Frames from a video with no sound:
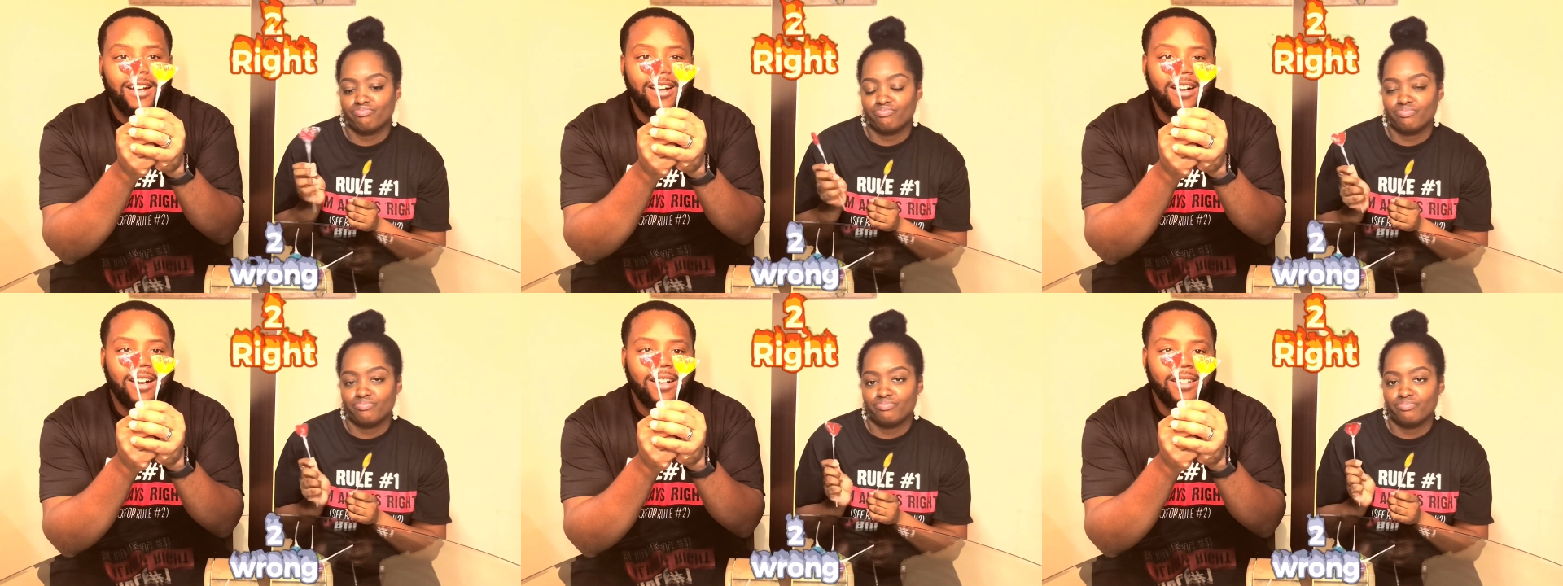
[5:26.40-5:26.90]

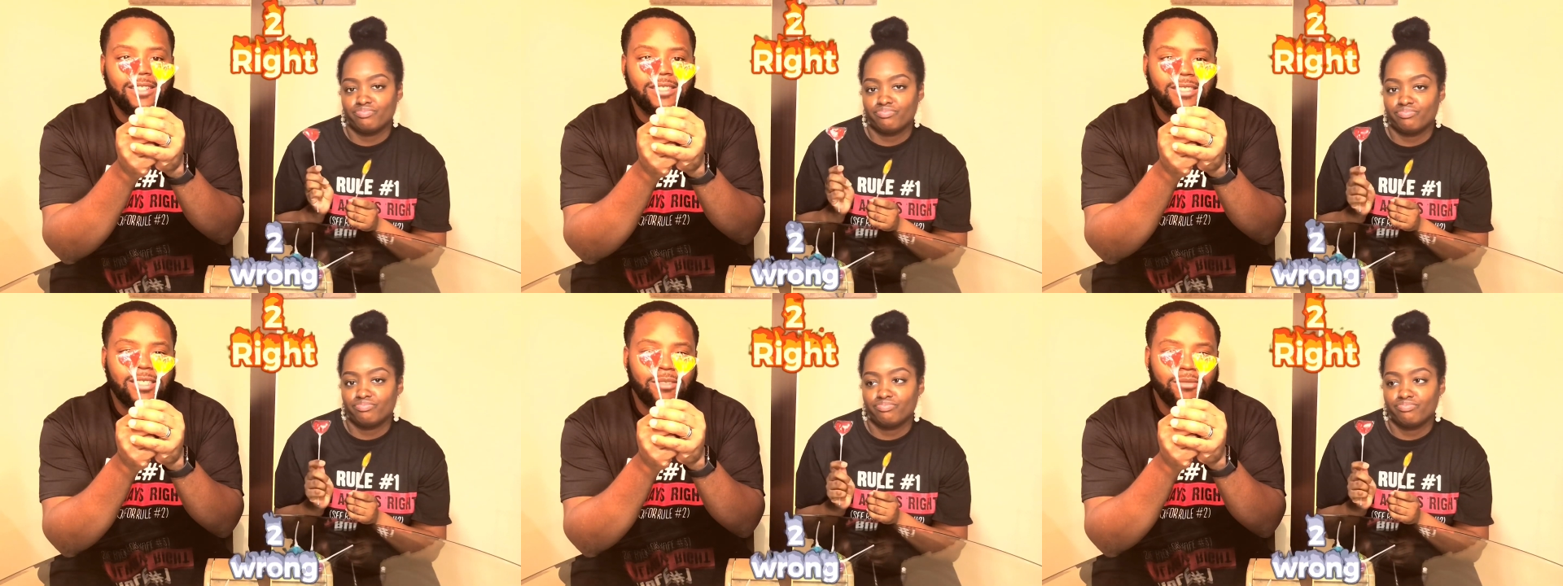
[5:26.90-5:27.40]
Speaker 1: All right,
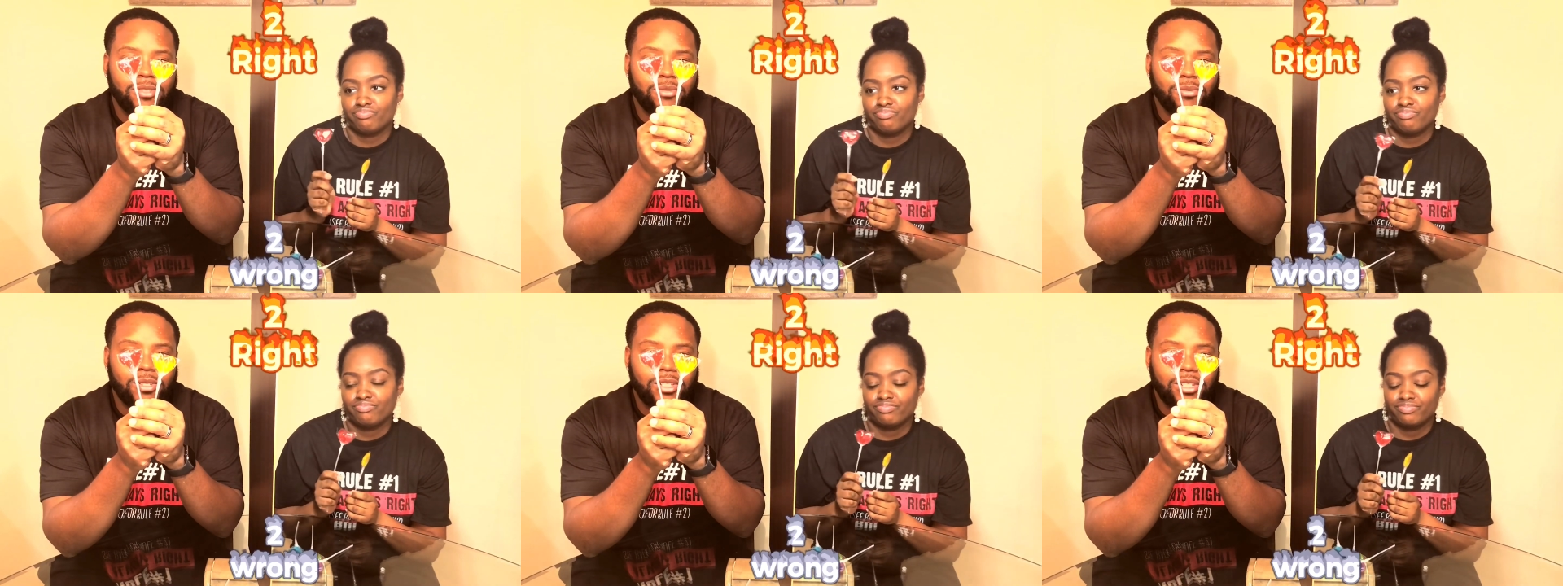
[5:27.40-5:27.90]
let's see
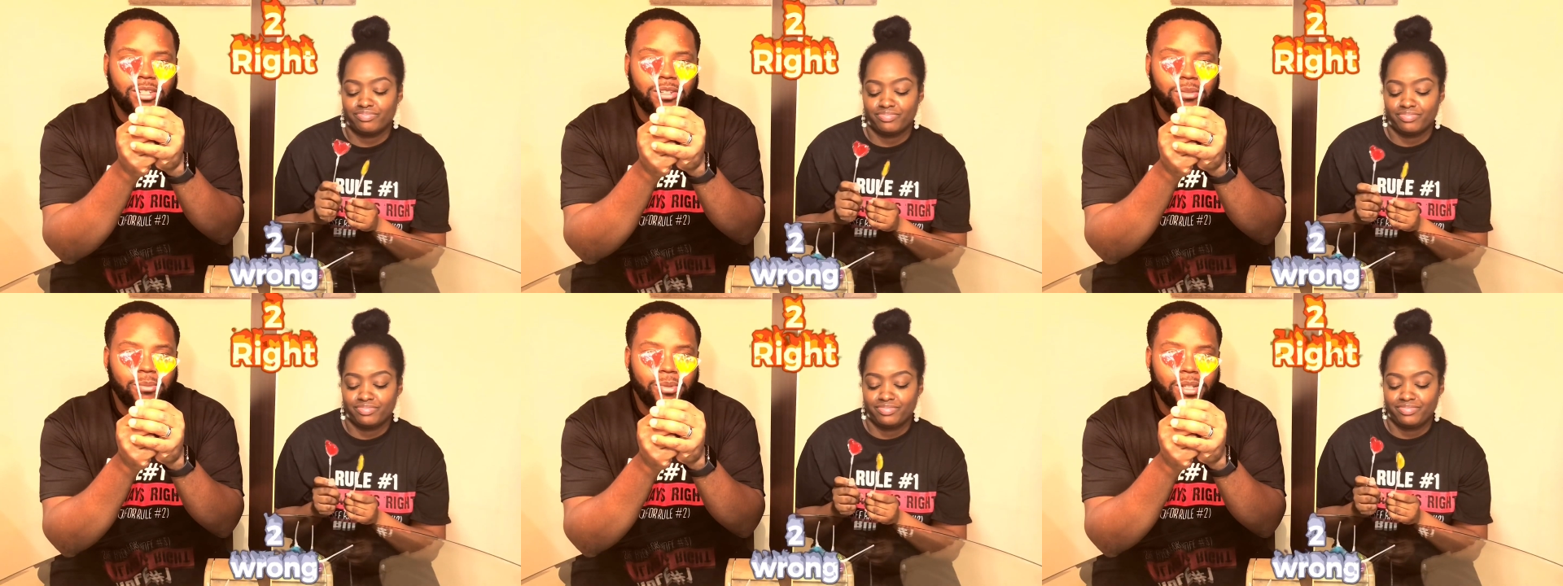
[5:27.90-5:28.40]
which one she
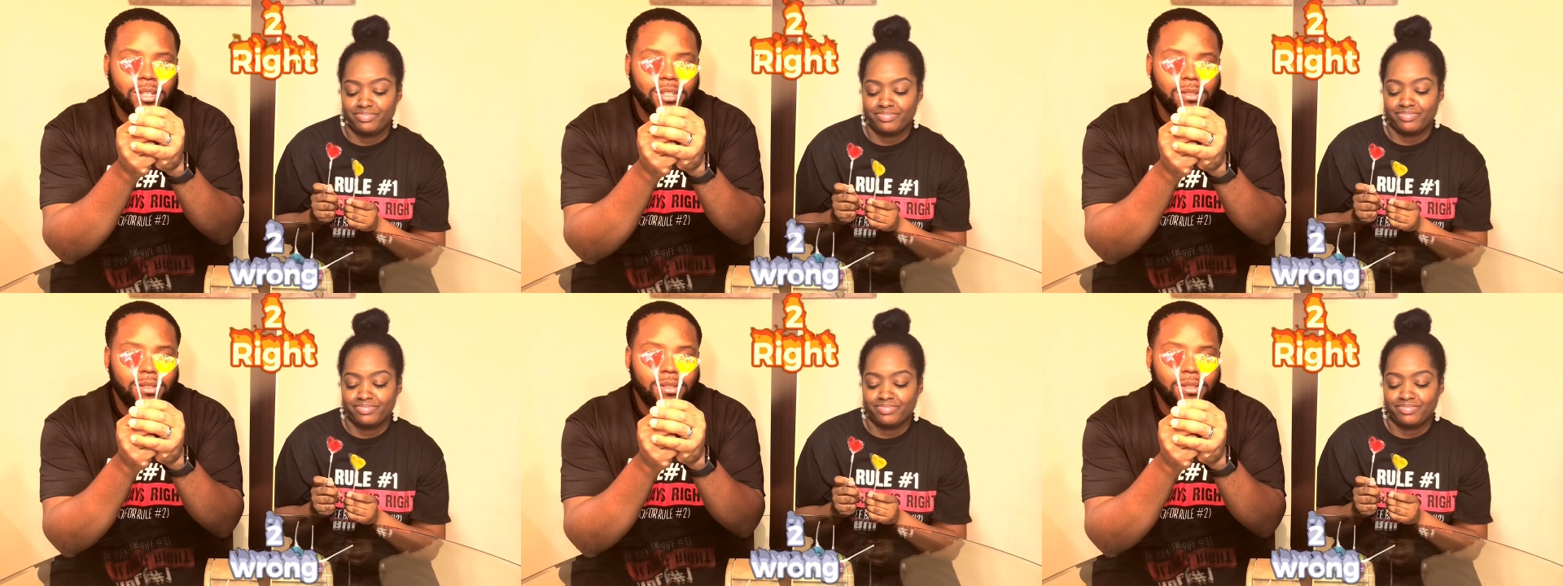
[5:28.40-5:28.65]
gonna pick.